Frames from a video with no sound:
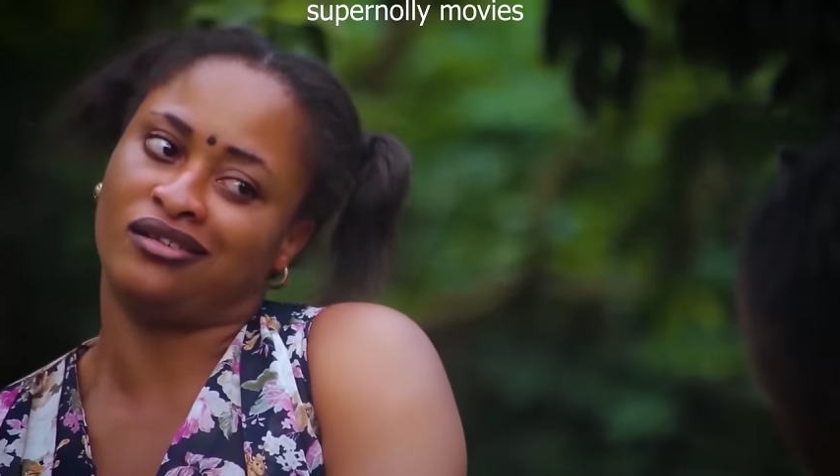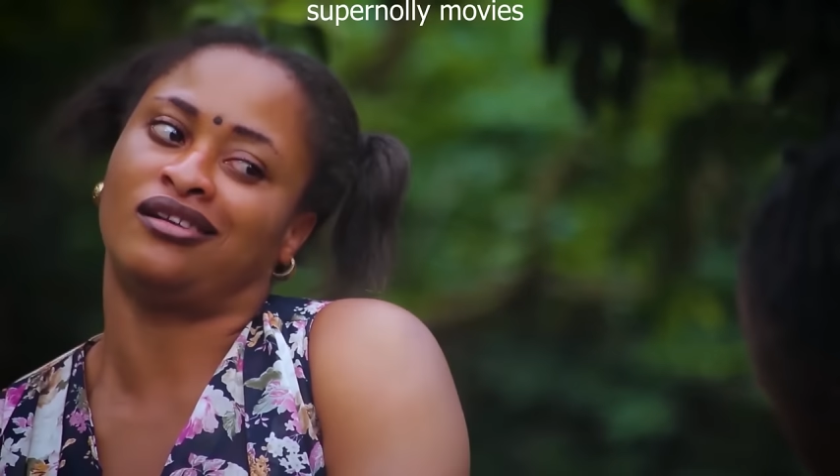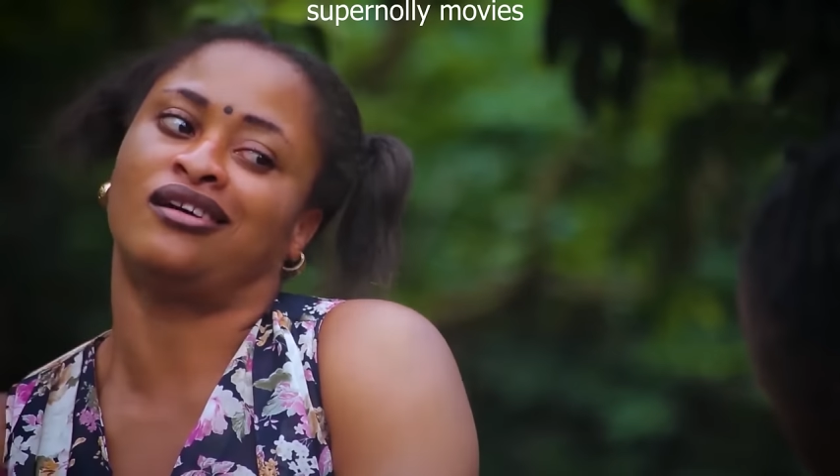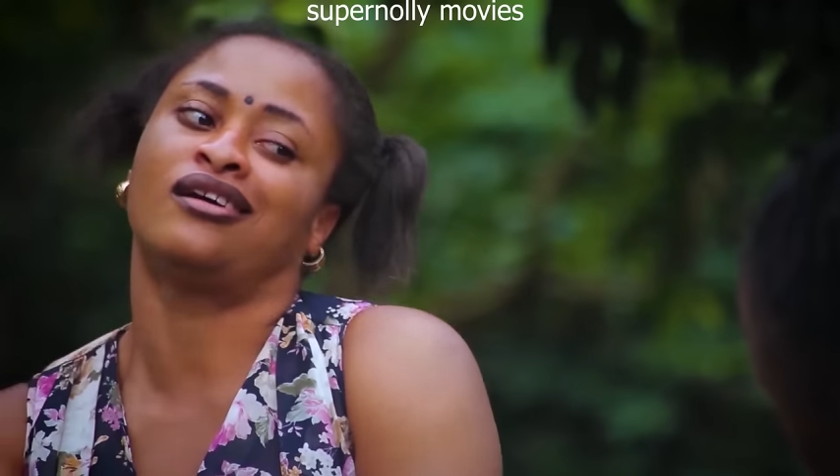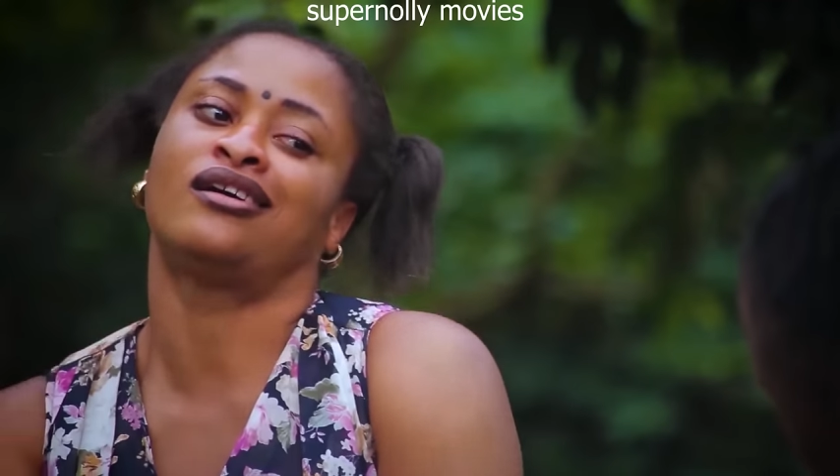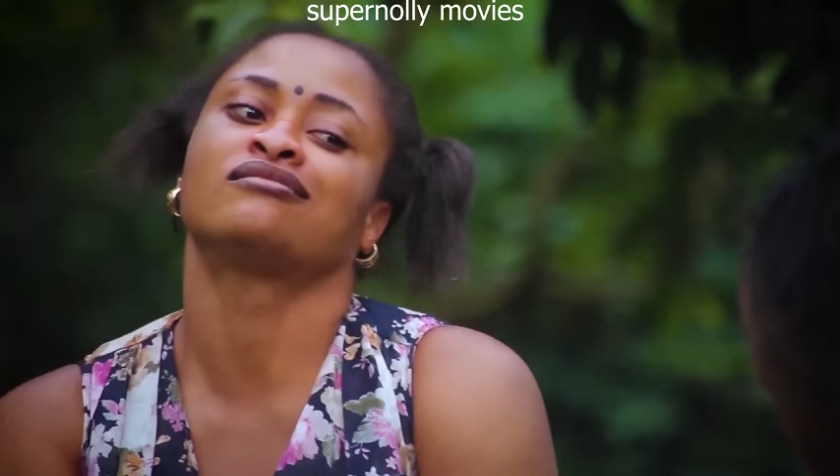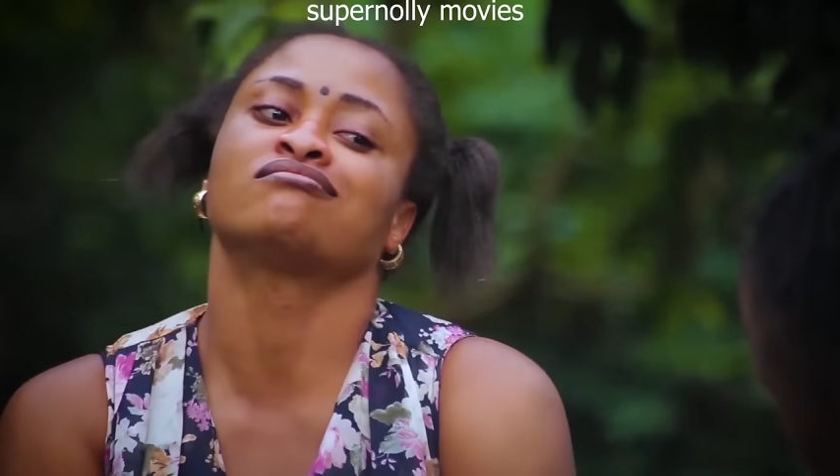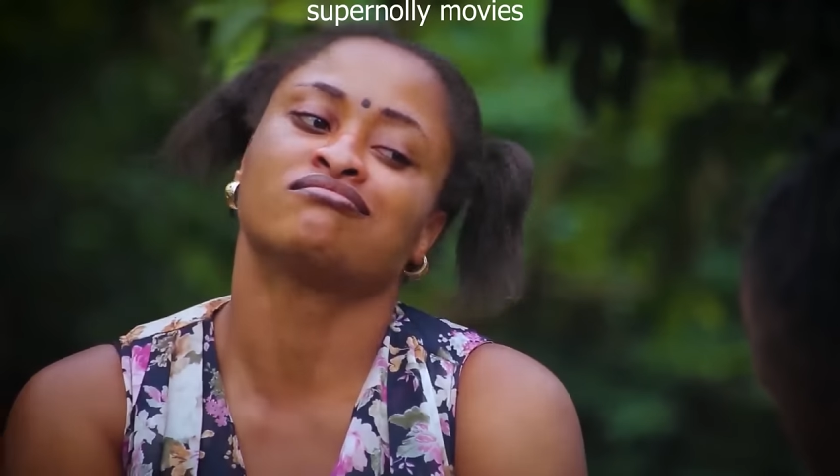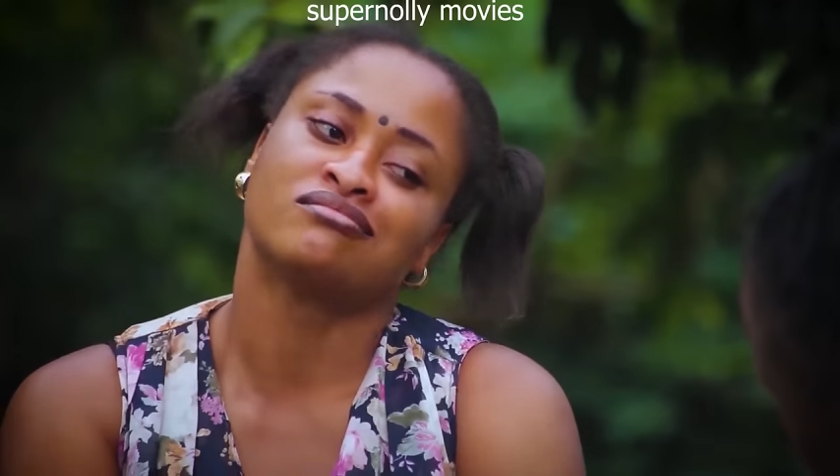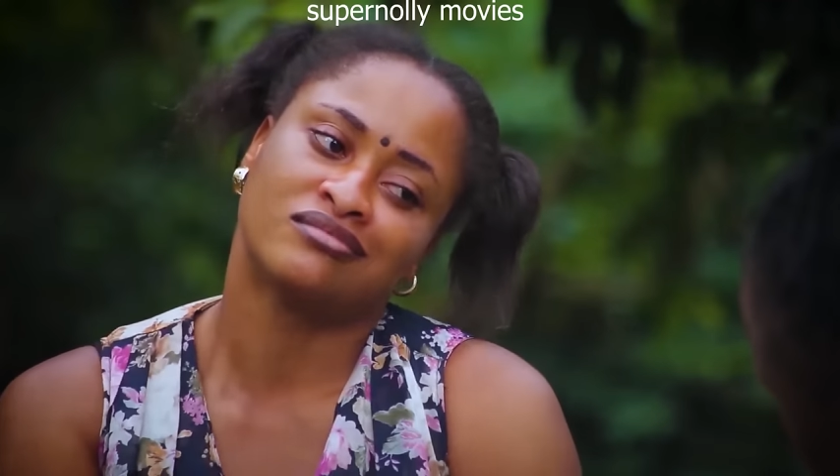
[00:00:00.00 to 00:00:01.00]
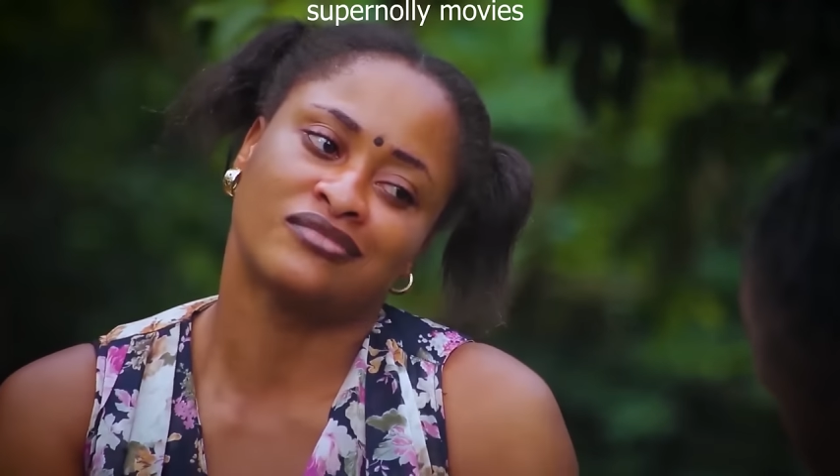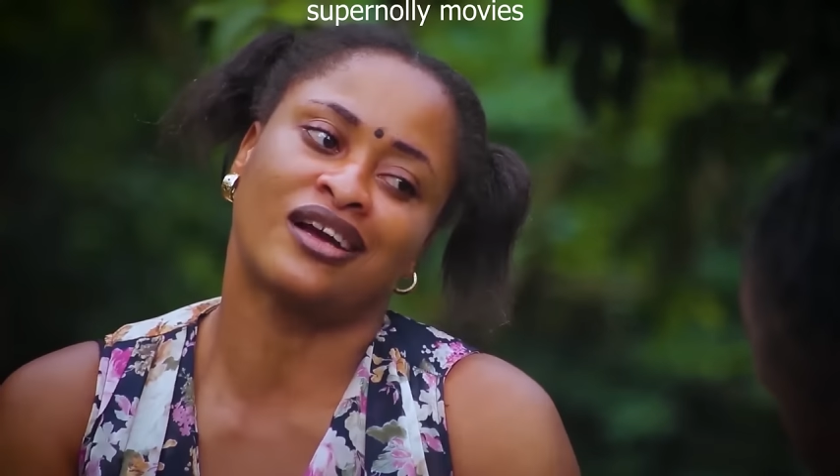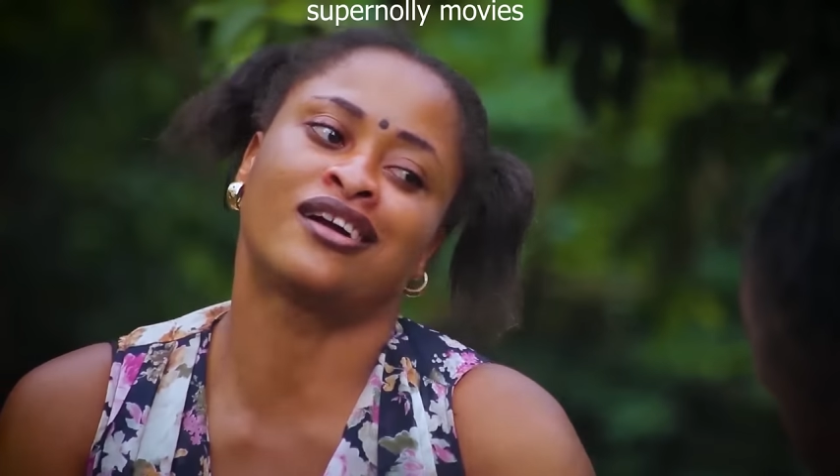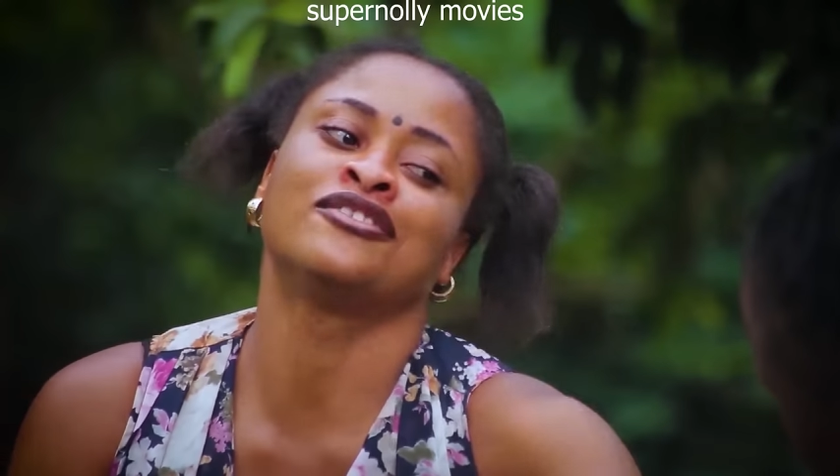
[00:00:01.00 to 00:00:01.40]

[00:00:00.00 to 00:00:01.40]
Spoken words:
Anna. How